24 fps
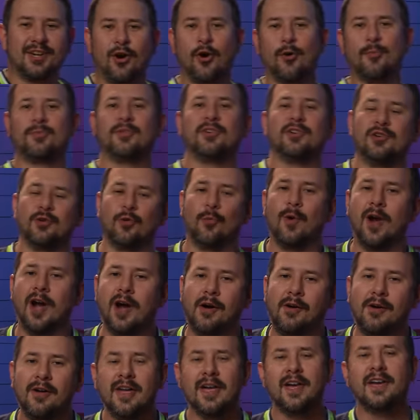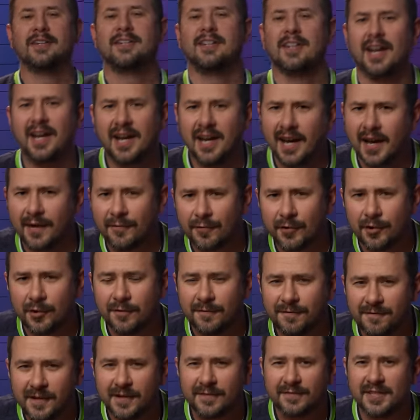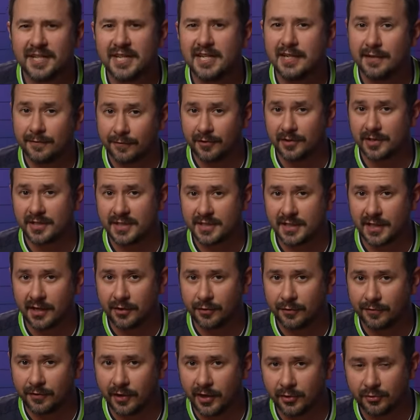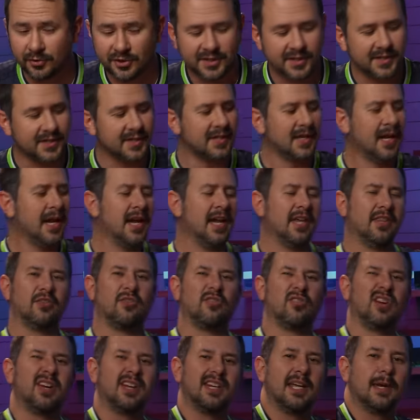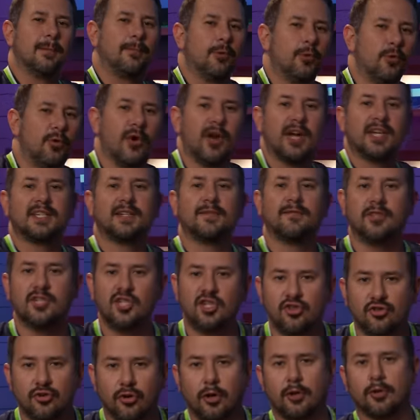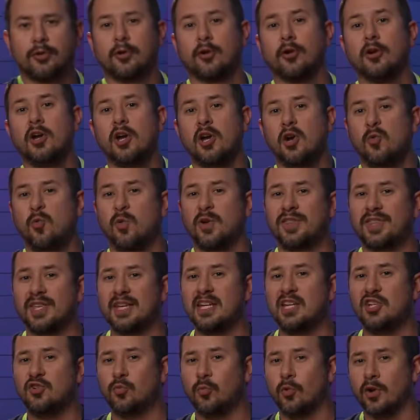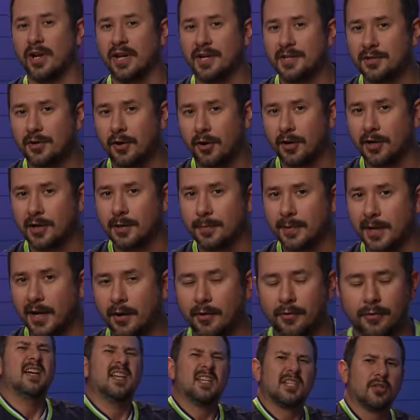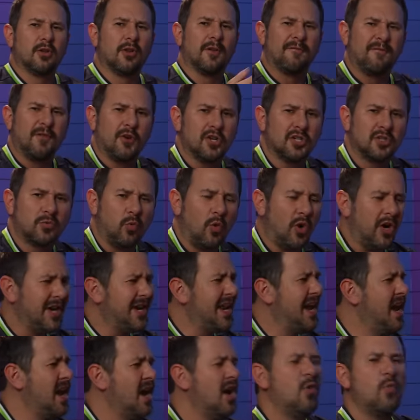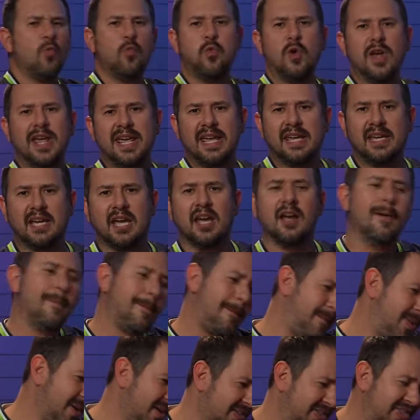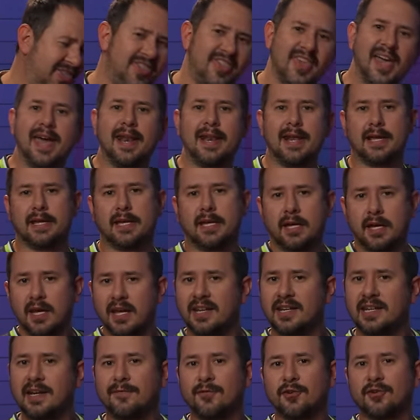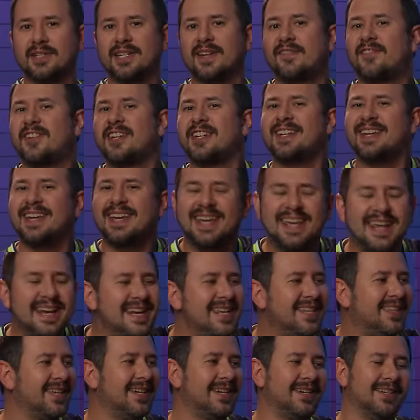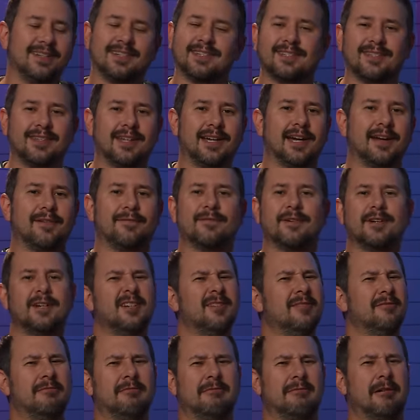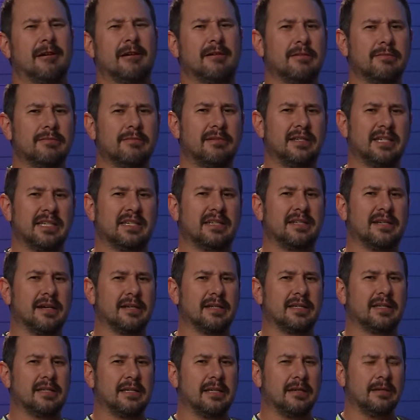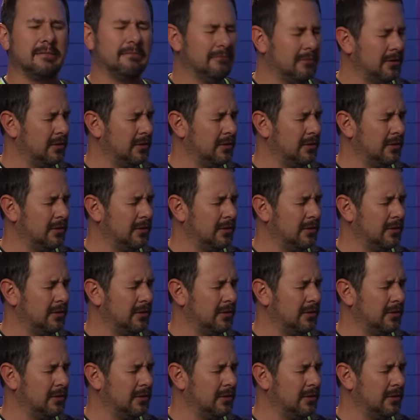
Hope that you're well. Today I have for you 15 different designer fragrances that are gonna get progressively stronger with each one I talk about. So the first one, weak, pathetic, never lifted anything in its life, ugh, disgusting.